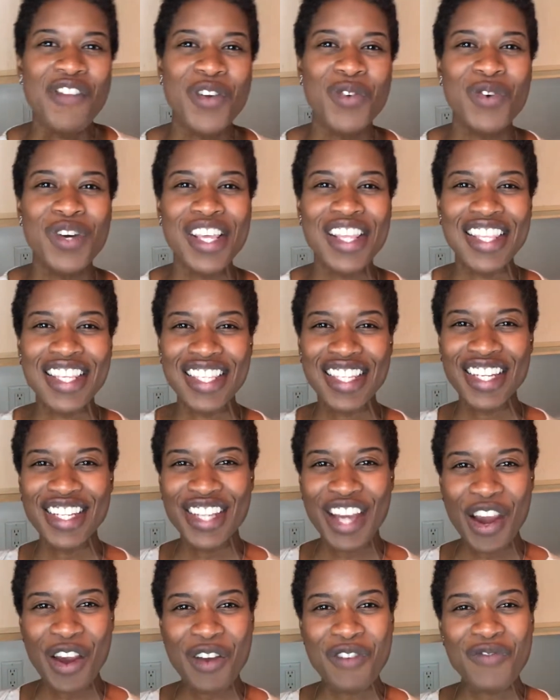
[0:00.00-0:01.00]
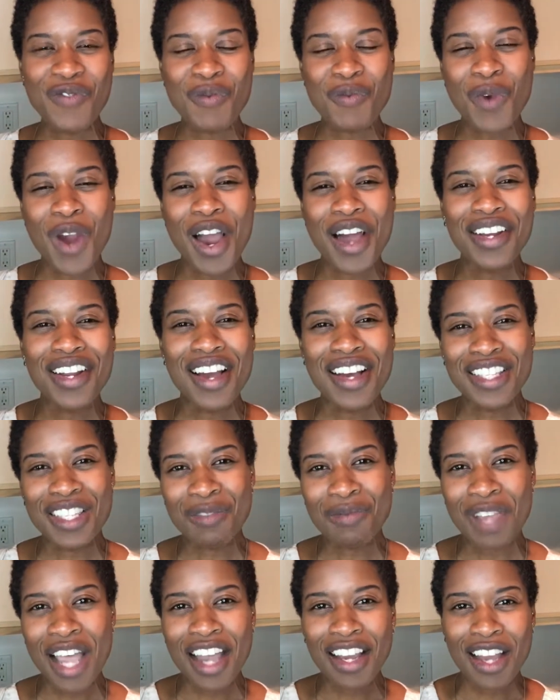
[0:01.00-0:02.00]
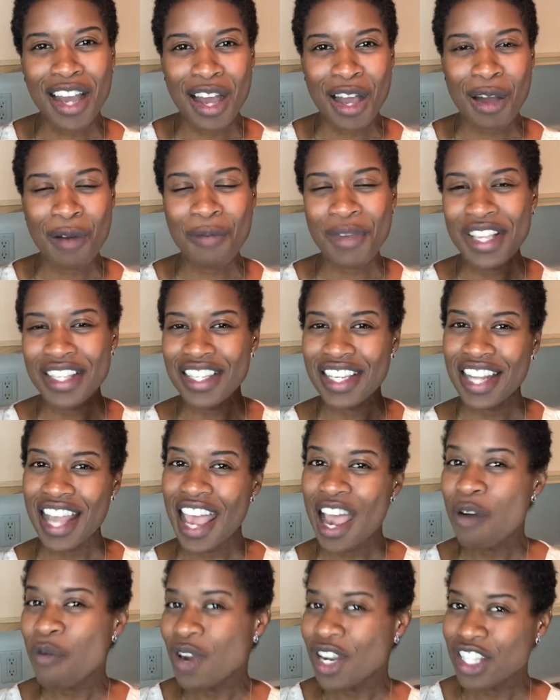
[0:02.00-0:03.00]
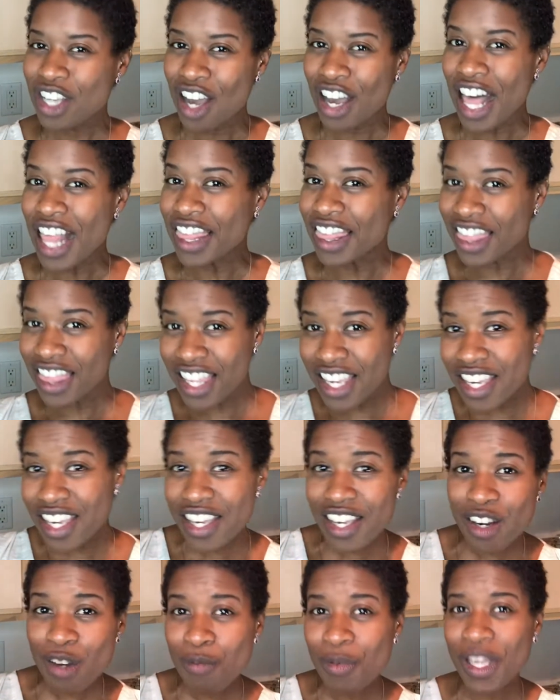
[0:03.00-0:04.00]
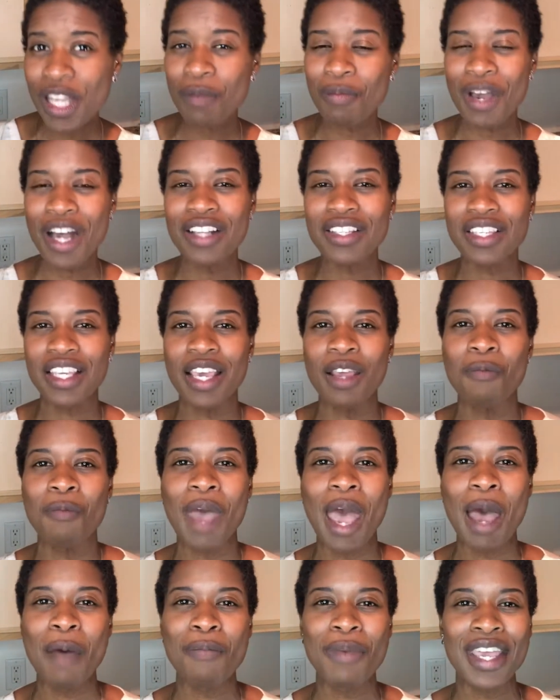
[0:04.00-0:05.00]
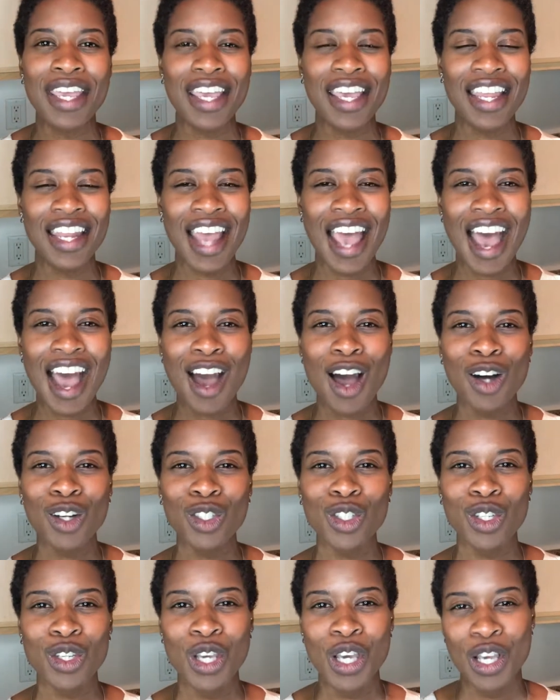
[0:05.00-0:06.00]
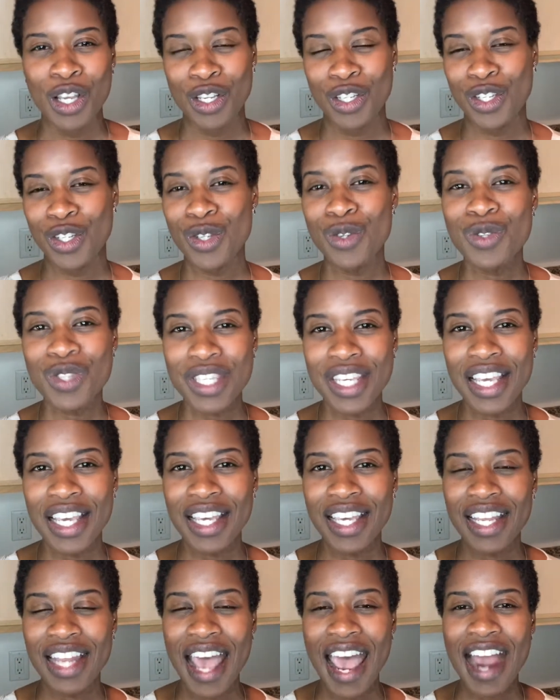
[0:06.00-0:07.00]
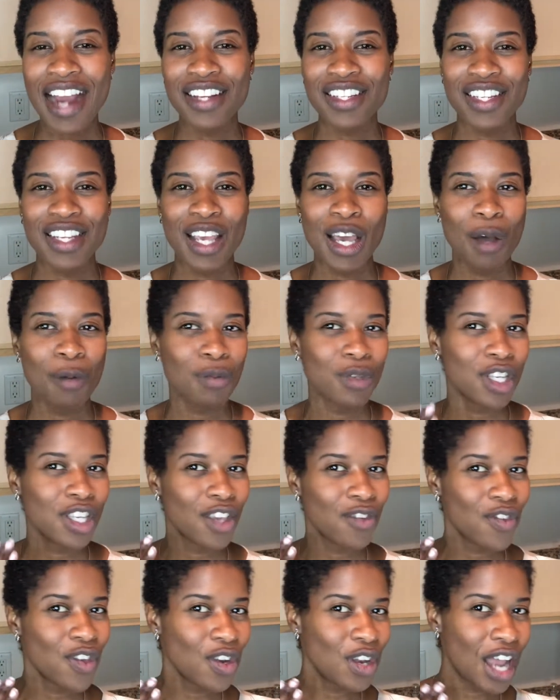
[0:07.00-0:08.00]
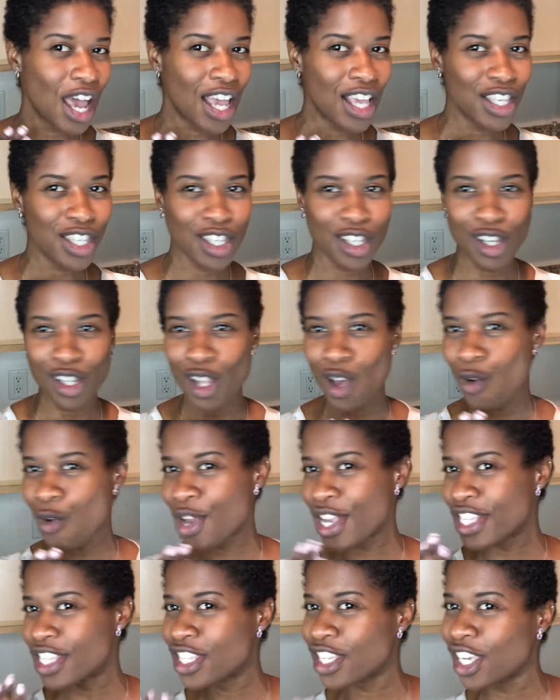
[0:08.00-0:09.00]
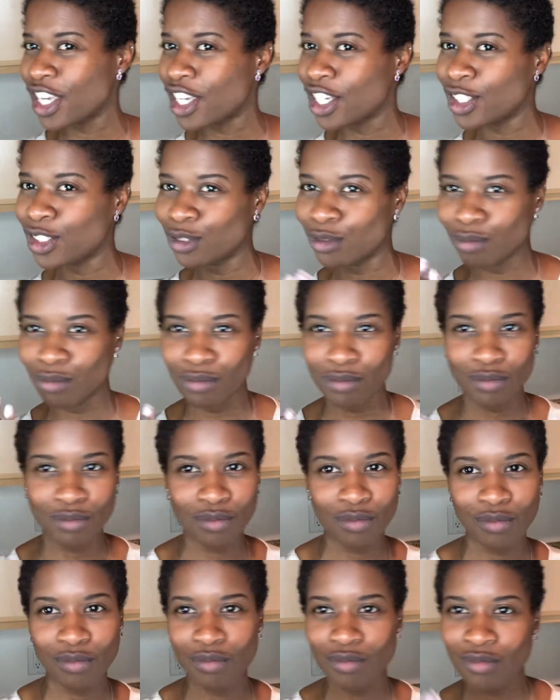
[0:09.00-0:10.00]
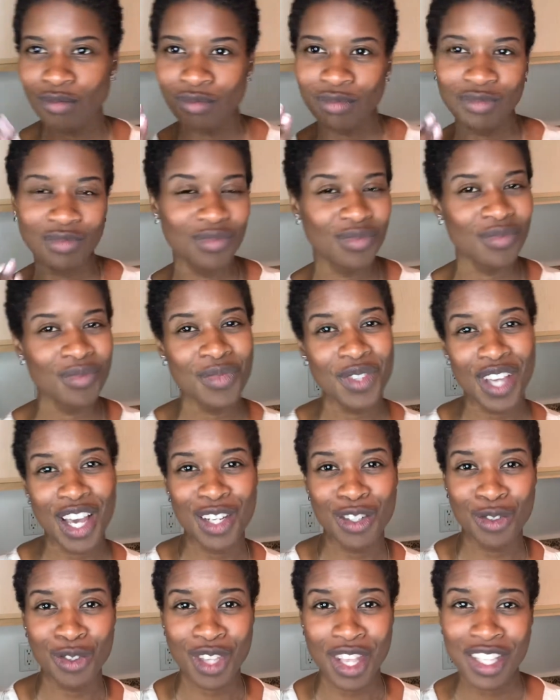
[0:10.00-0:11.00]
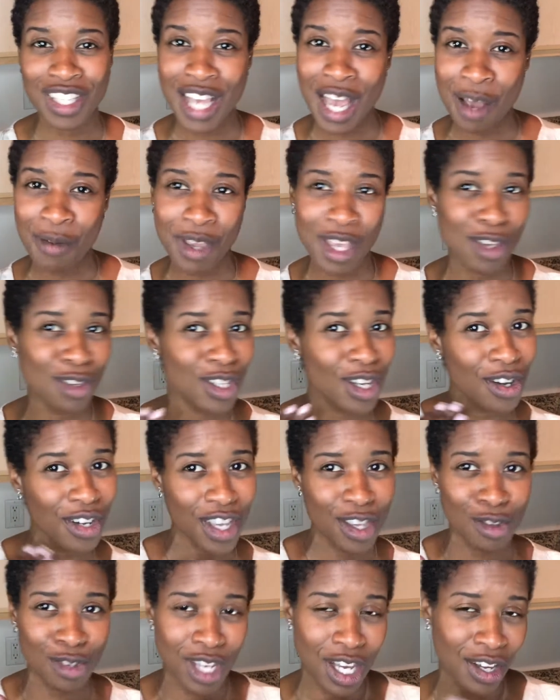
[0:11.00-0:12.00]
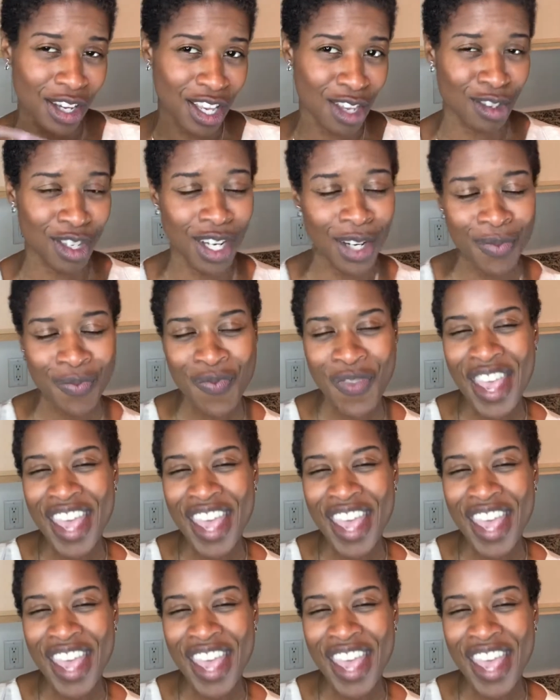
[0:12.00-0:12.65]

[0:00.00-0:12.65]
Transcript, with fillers: everyone, this is Sharon from rawandawesome.com and today I want to talk a little bit about skin mapping and how juicing can actually help to give you nice glowing skin mm, mm, mm. I do this all the time. Can you tell? Can you tell? Can you tell?